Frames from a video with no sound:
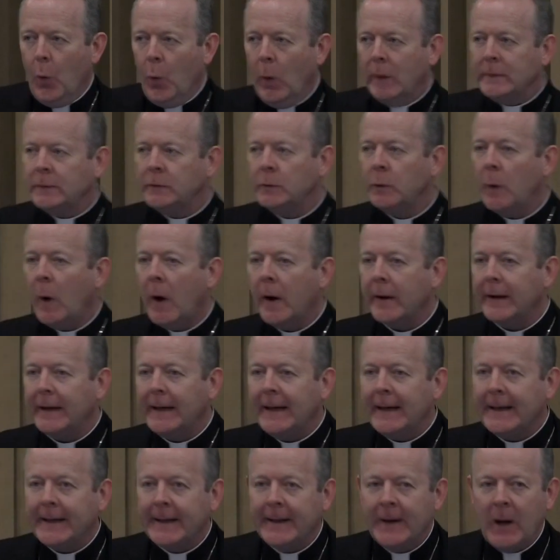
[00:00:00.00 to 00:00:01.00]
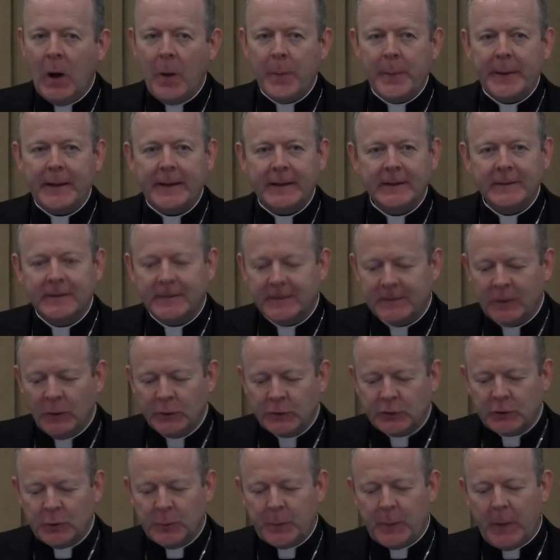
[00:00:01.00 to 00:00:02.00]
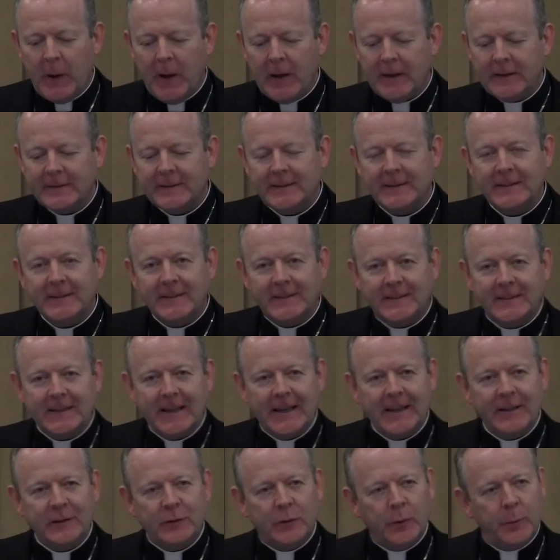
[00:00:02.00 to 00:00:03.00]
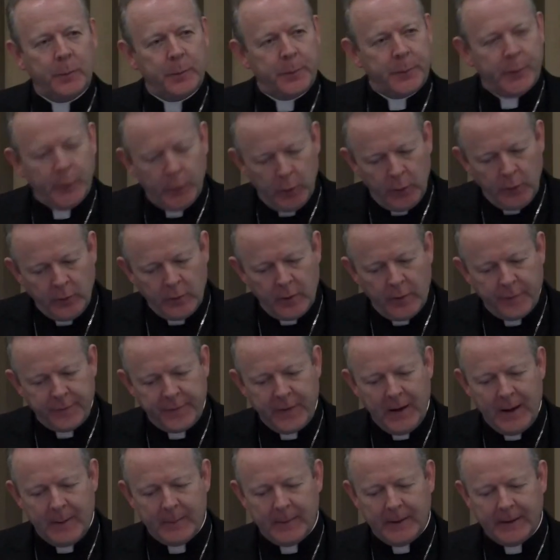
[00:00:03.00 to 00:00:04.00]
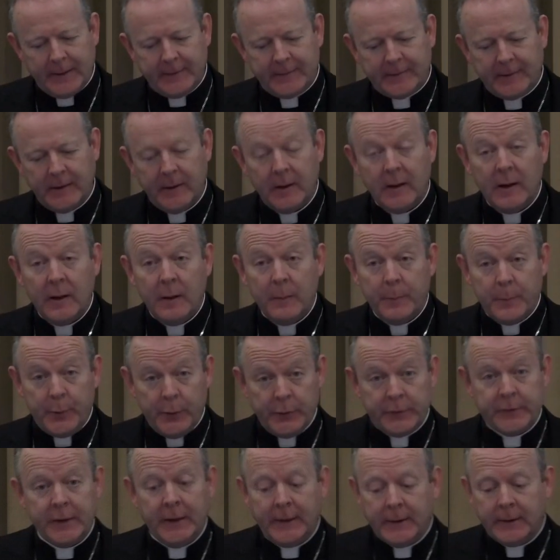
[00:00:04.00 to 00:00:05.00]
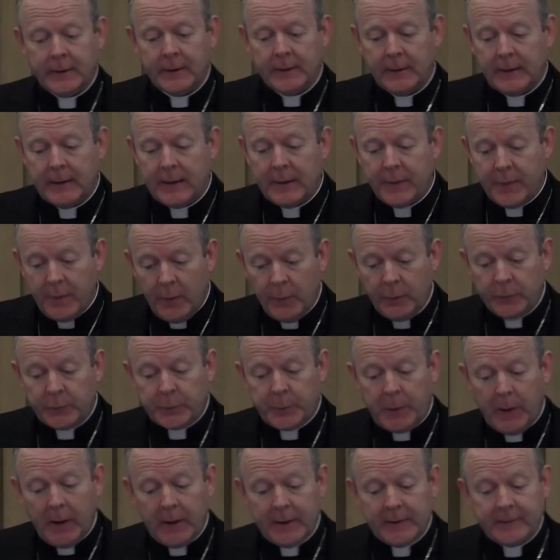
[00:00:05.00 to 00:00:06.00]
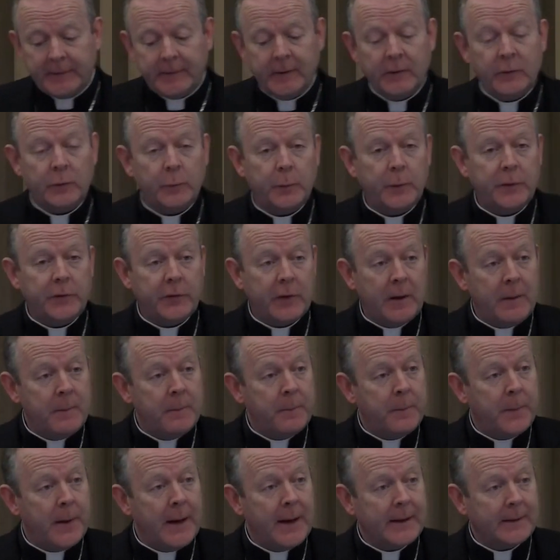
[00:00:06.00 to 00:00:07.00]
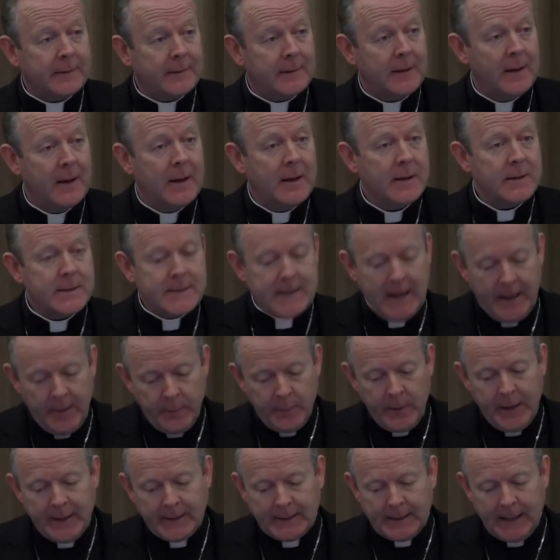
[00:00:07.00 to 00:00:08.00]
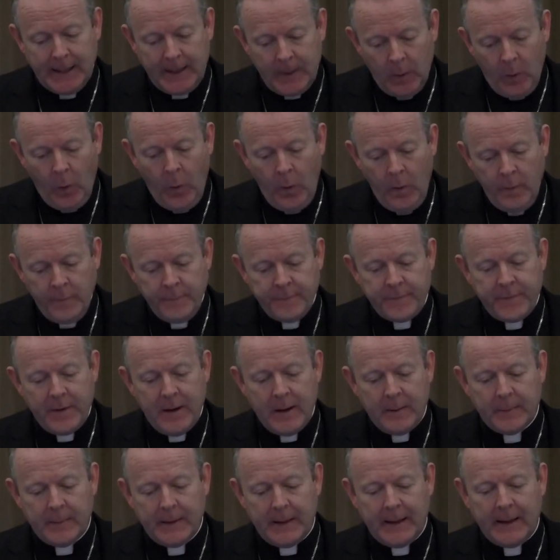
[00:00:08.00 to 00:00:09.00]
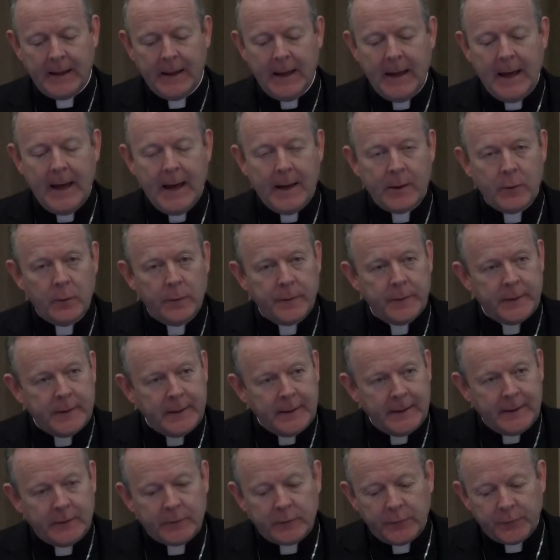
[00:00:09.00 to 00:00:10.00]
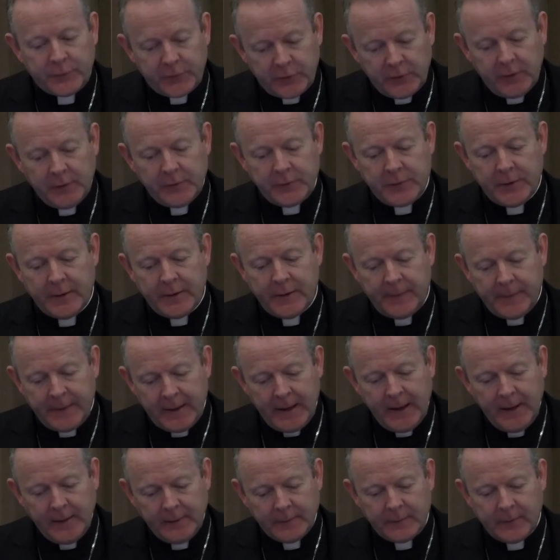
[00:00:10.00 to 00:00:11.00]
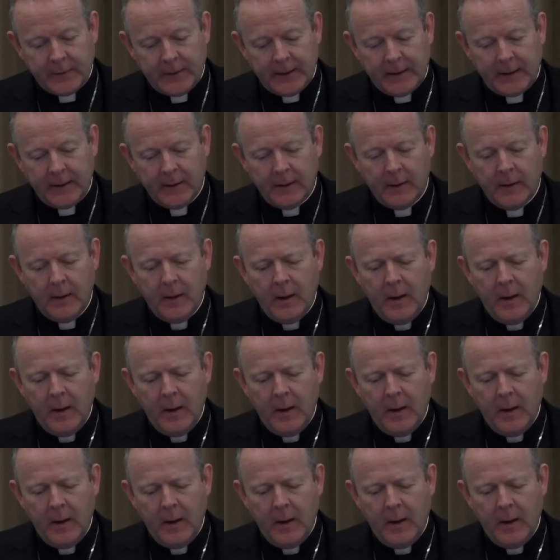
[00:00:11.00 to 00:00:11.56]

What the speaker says: What do our economic and social policies say to poorer families, particularly those policies which impact directly on family and on the needs of children and the elderly?